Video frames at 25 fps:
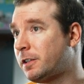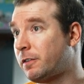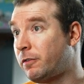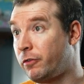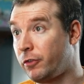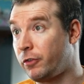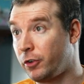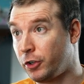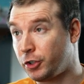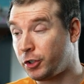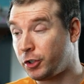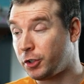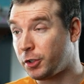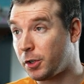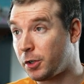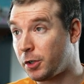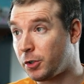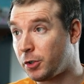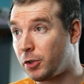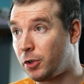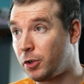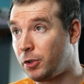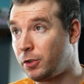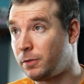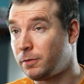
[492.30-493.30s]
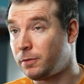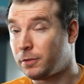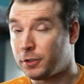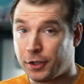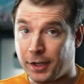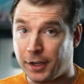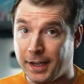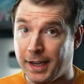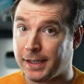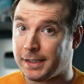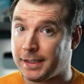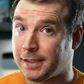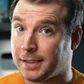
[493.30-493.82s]
version control. So
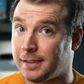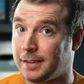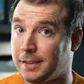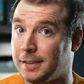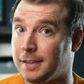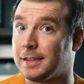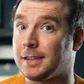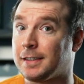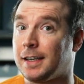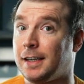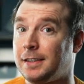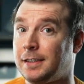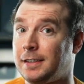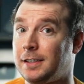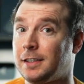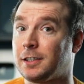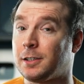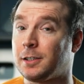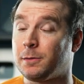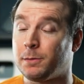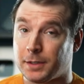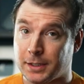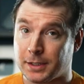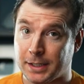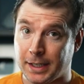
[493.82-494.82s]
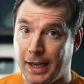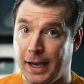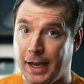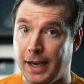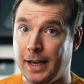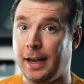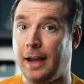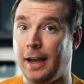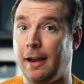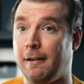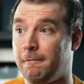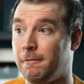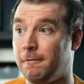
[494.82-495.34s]
yes, design systems can
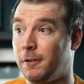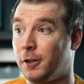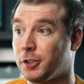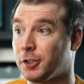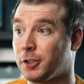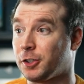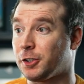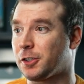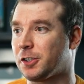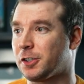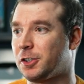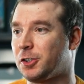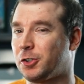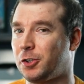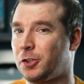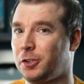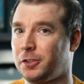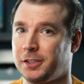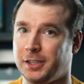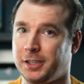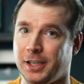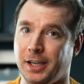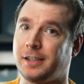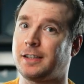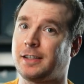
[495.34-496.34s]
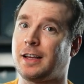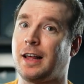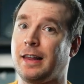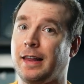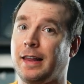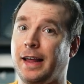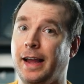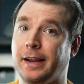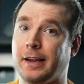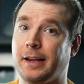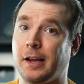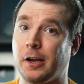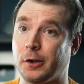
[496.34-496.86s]
have version control, just
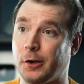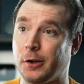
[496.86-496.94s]
like